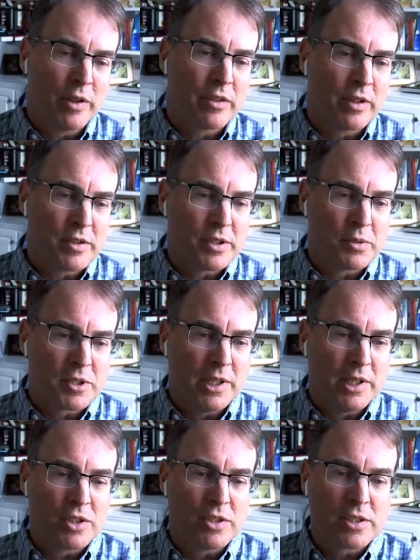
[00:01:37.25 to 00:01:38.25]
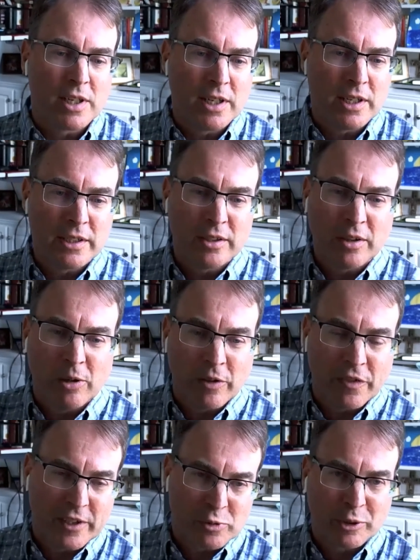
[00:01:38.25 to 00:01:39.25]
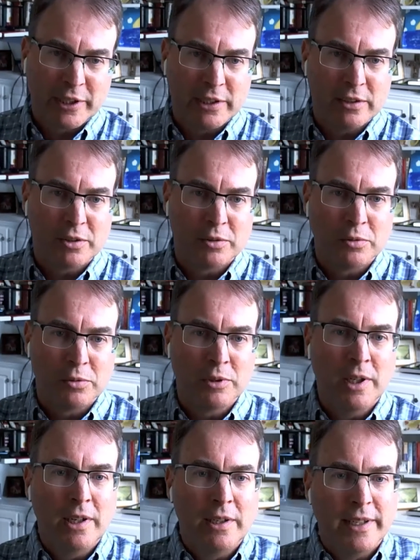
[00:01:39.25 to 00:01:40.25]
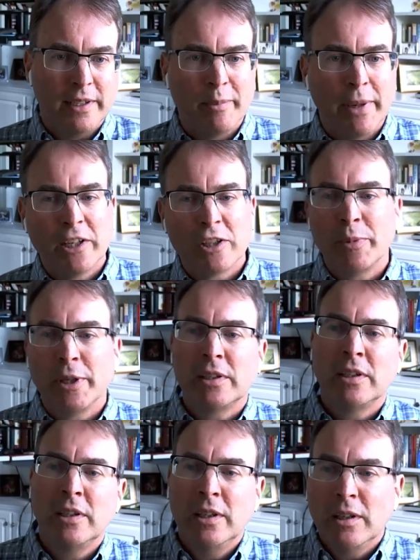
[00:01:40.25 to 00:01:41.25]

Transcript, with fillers: with associations on all things related to data management